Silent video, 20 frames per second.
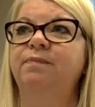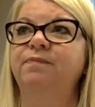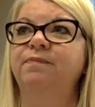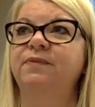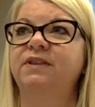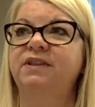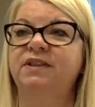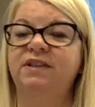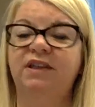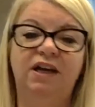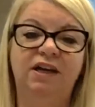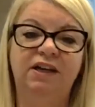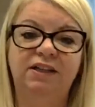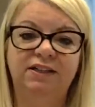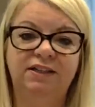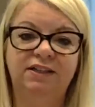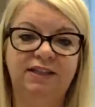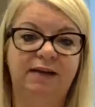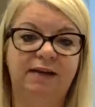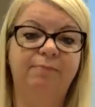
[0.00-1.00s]

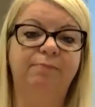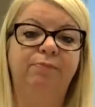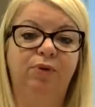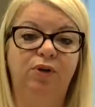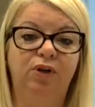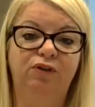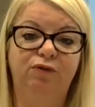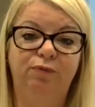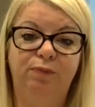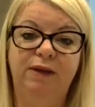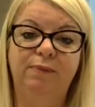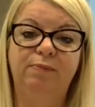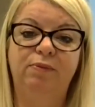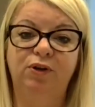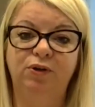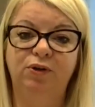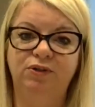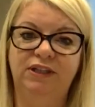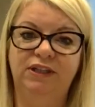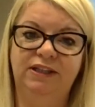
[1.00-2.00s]
size sample of people
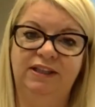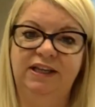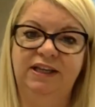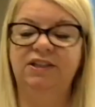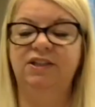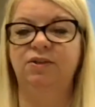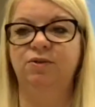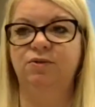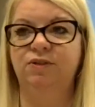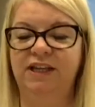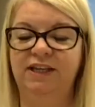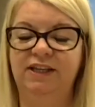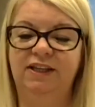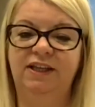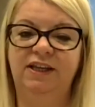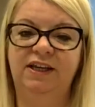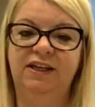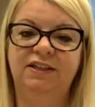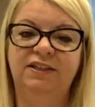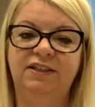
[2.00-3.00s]
who did this and said
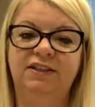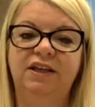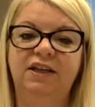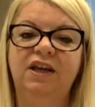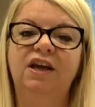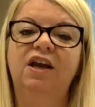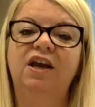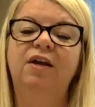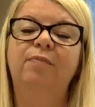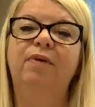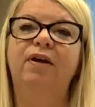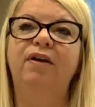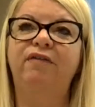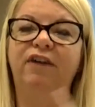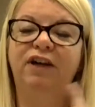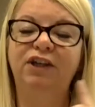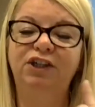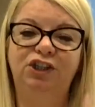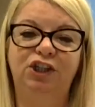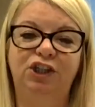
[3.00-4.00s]
this, but if
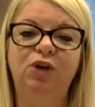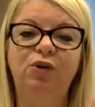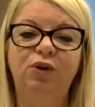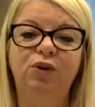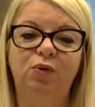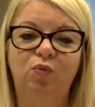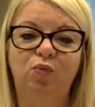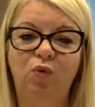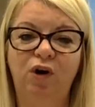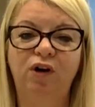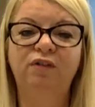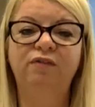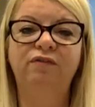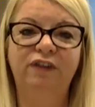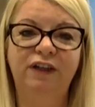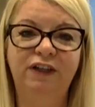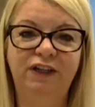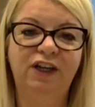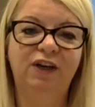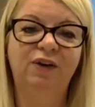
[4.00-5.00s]
I show them one
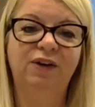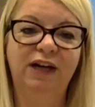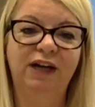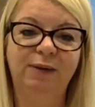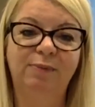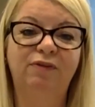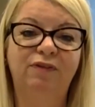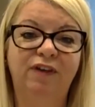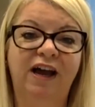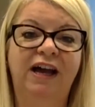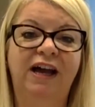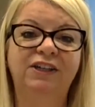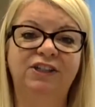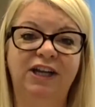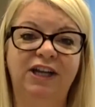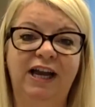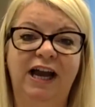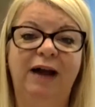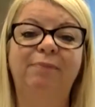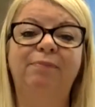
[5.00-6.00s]
video clip of it
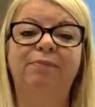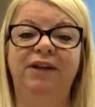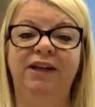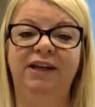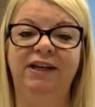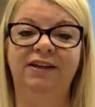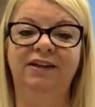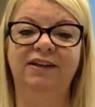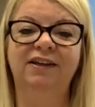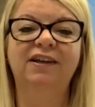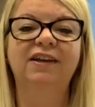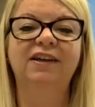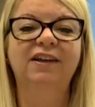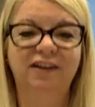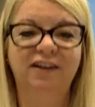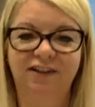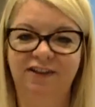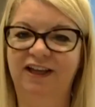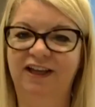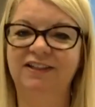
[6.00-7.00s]
actually happening,
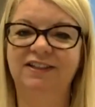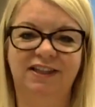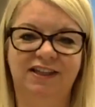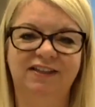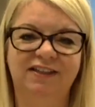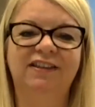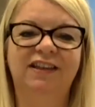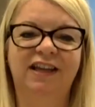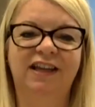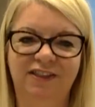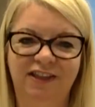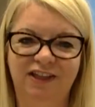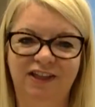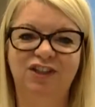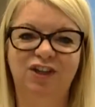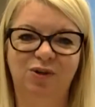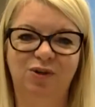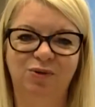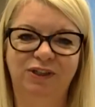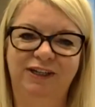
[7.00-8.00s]
that's it, then they're
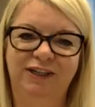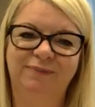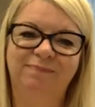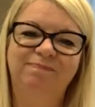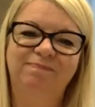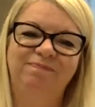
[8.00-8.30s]
sold in.